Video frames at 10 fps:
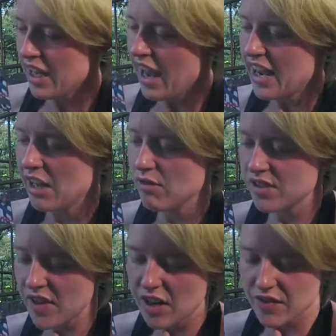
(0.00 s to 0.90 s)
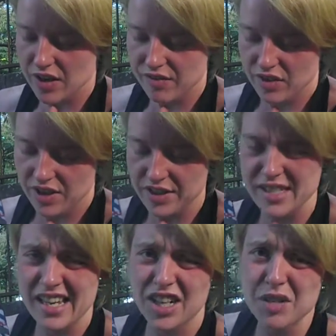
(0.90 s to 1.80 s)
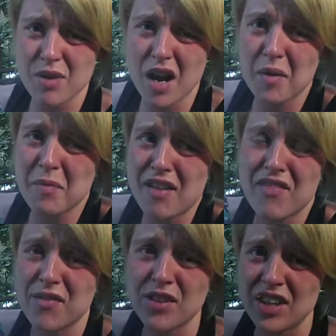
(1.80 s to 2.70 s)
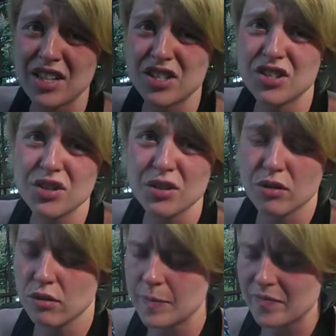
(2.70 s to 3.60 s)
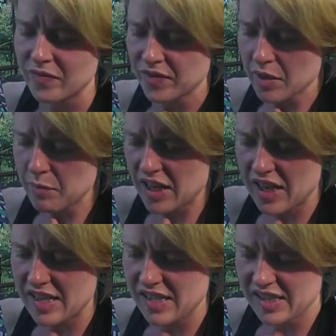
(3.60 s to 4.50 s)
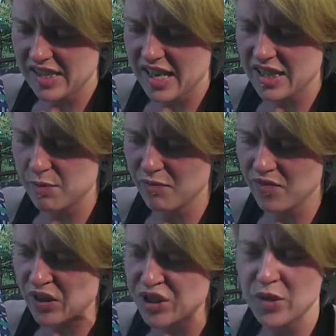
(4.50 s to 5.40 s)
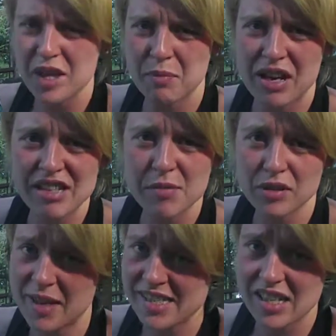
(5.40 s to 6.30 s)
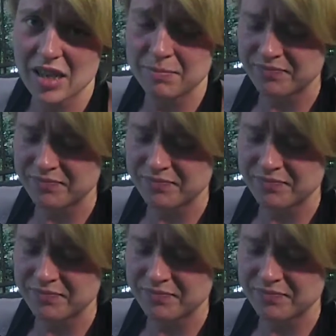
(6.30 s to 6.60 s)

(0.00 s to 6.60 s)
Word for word: And it was very, very fun. This is actually probably my favorite thing to do because it's virtually impossible to mess it up.